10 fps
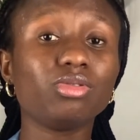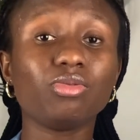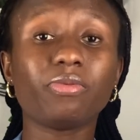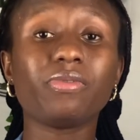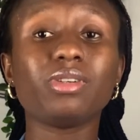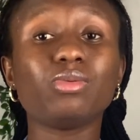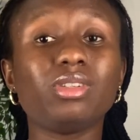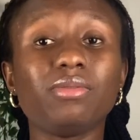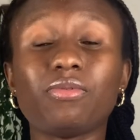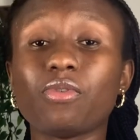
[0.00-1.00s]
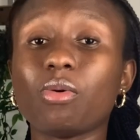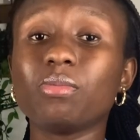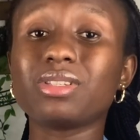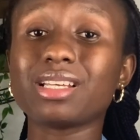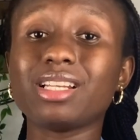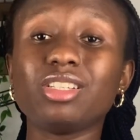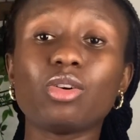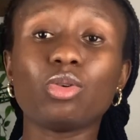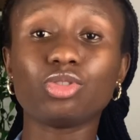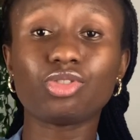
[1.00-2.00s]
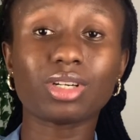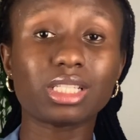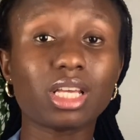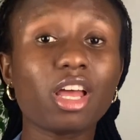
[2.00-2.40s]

You fill the form, sign the contract.